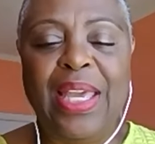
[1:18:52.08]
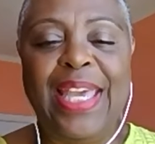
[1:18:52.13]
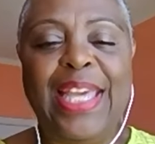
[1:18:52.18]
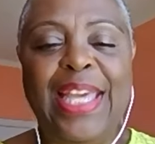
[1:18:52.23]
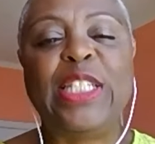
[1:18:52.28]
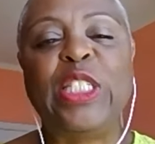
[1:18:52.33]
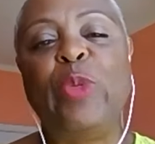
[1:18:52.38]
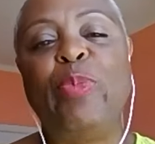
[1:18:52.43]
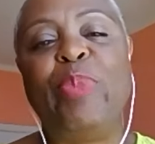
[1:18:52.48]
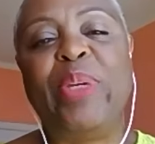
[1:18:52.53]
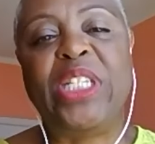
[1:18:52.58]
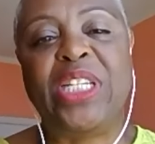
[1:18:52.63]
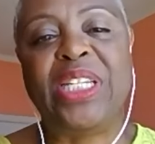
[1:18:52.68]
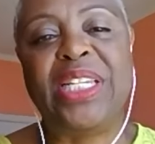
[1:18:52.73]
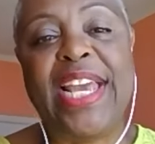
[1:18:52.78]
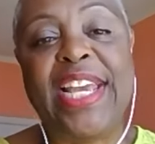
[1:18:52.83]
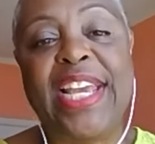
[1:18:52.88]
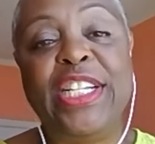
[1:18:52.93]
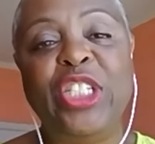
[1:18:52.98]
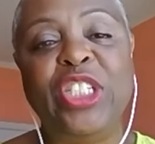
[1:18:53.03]

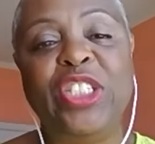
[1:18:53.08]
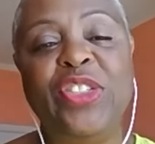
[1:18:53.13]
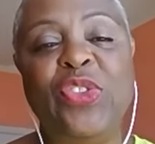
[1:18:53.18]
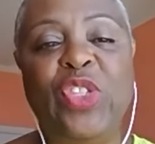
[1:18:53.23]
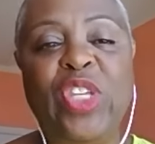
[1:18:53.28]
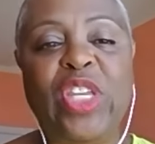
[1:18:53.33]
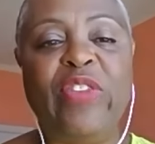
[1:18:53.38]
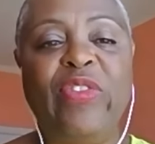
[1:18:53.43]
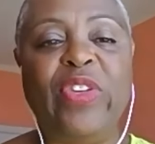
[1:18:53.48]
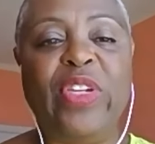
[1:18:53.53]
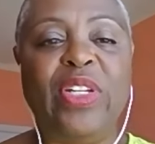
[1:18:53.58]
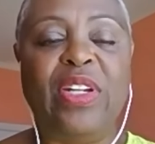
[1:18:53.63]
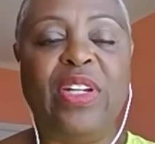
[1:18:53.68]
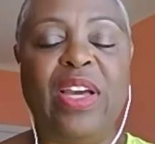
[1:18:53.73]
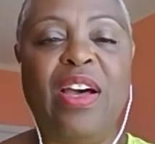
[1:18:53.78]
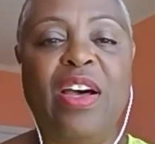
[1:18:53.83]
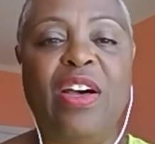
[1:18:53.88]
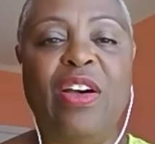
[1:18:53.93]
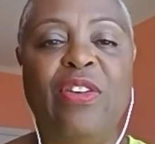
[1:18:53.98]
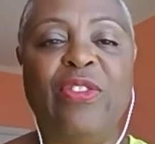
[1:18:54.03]
expectations even
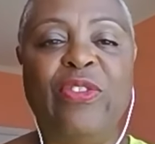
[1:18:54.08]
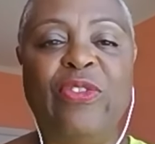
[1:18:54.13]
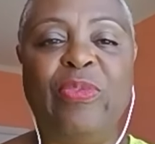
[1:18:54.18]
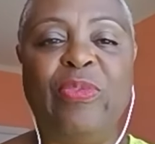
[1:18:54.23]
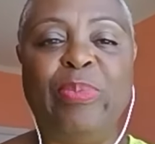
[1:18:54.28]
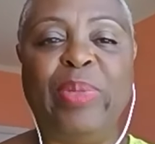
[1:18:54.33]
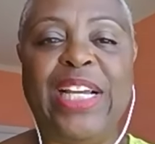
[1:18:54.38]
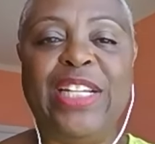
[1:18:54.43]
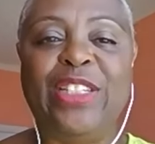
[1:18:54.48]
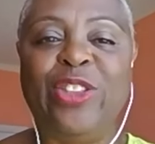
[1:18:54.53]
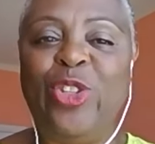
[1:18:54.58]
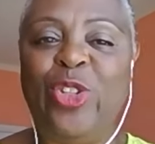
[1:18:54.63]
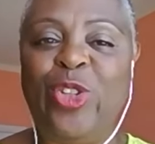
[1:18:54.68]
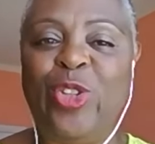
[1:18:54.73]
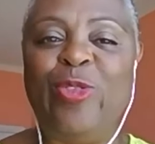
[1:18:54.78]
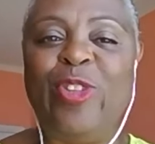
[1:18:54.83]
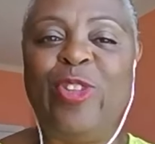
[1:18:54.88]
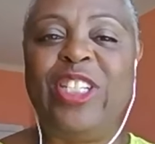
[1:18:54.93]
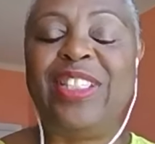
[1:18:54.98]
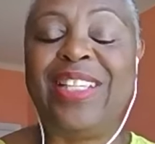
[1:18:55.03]
of Black
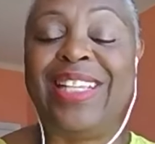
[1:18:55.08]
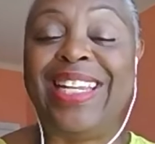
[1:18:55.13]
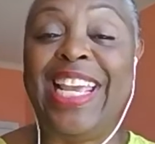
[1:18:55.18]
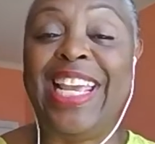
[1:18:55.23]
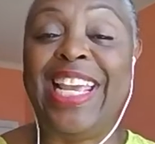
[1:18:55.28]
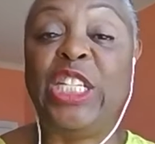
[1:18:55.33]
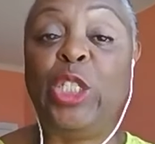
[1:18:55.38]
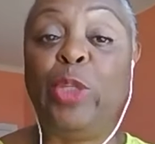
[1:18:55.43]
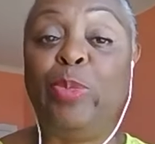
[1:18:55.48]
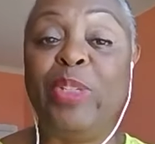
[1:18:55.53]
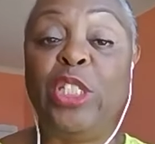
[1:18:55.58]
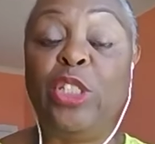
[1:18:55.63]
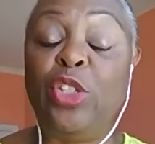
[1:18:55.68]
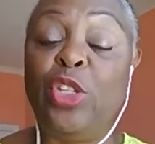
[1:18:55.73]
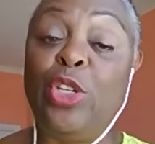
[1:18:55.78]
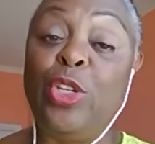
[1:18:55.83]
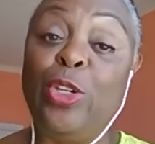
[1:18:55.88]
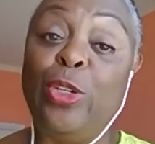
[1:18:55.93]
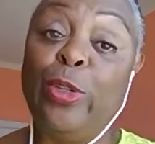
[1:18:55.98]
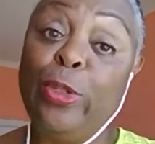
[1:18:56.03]
students at
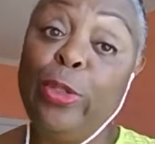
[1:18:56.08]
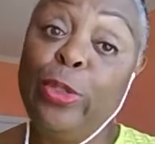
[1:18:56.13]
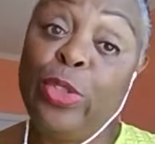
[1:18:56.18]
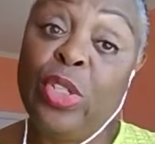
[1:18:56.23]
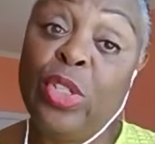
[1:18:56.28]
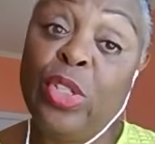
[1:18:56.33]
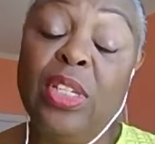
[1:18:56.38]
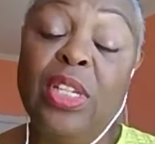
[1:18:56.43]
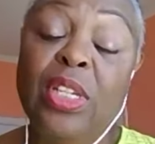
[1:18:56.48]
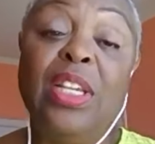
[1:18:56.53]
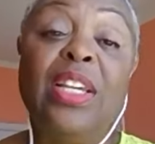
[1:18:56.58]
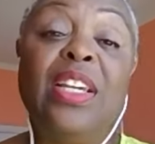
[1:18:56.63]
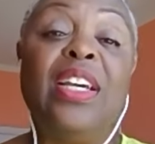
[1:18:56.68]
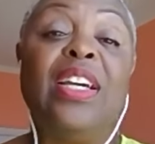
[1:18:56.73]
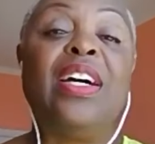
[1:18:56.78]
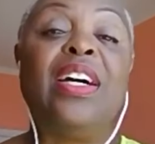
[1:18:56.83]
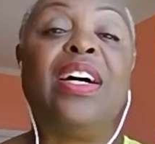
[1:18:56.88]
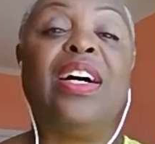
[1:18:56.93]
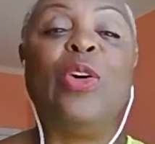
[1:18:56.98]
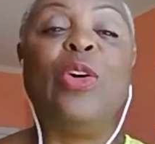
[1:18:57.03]
HBCUs,
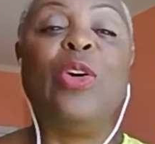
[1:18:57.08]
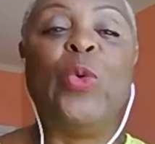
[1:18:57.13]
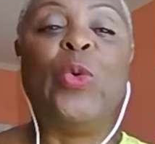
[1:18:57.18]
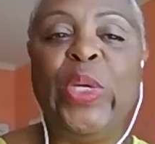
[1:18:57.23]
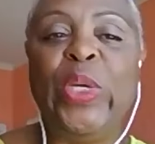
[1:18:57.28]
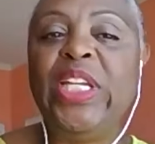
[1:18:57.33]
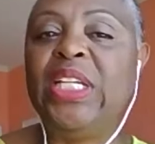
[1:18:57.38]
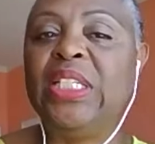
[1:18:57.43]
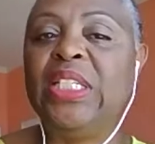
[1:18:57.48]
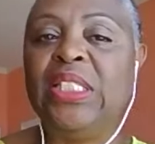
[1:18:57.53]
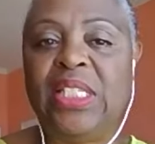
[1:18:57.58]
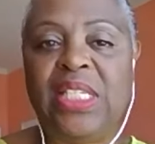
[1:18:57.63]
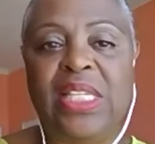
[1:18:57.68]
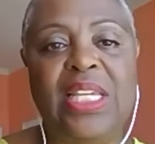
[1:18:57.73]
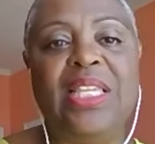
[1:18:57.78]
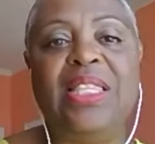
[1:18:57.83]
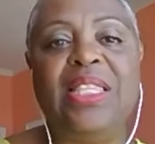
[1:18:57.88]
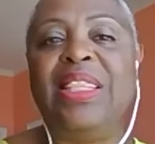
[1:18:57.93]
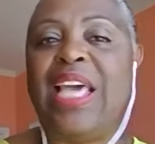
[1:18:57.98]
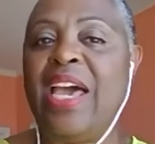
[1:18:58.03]
we can
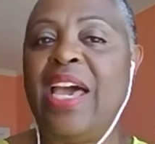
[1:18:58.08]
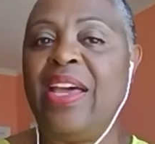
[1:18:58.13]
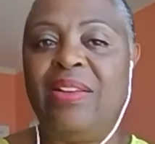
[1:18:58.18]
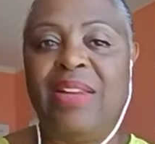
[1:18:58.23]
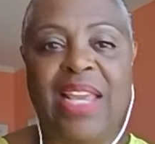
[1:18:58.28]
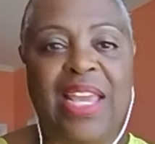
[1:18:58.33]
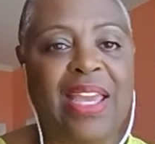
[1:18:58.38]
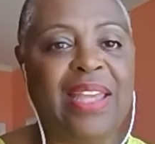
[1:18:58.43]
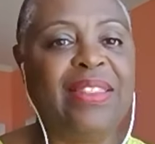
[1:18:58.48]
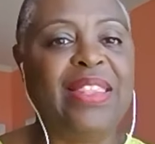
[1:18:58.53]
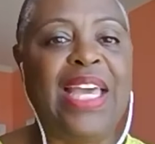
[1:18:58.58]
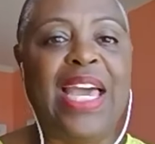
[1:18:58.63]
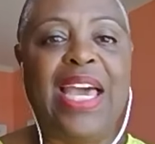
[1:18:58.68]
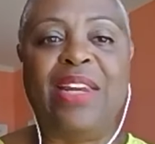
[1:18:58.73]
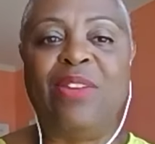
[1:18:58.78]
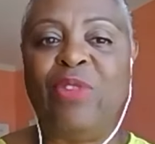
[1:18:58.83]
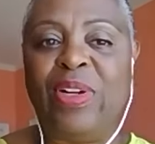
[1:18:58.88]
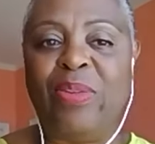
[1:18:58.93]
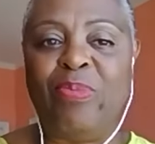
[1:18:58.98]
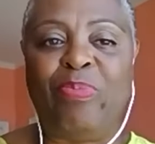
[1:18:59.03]
see that
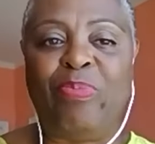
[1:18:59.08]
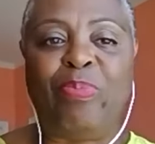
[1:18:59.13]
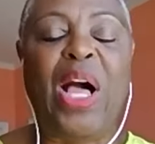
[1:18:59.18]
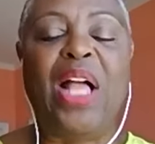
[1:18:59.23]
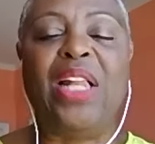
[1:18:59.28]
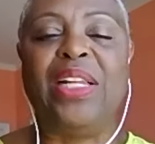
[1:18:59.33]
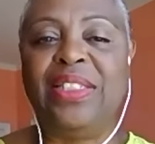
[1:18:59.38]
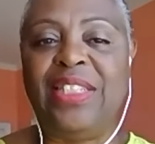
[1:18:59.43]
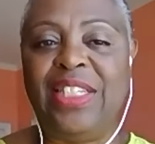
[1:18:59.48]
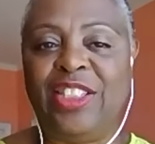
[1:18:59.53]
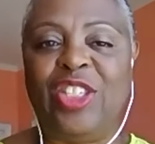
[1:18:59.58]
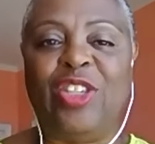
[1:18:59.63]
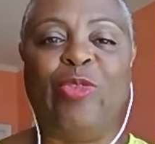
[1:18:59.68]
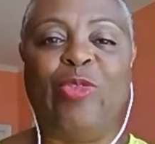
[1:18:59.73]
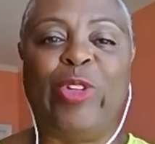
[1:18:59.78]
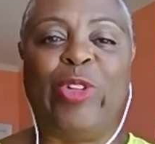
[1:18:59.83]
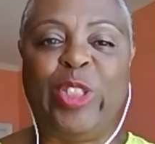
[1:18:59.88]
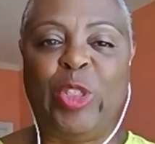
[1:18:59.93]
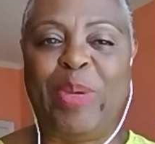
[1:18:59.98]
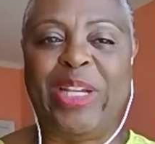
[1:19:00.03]
politics of
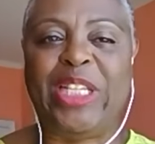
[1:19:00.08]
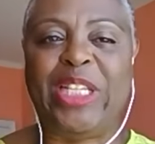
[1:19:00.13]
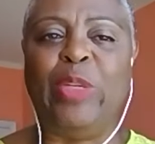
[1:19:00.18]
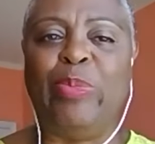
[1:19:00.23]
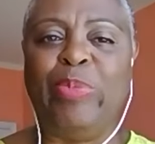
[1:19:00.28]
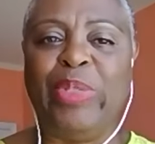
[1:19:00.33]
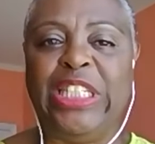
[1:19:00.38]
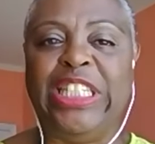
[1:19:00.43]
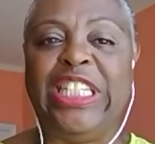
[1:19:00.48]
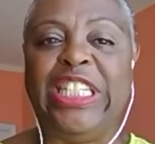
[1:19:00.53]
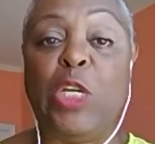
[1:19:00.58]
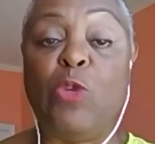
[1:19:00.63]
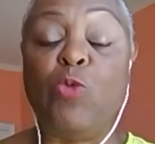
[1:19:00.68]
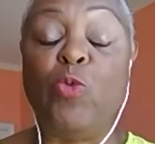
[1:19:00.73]
respectability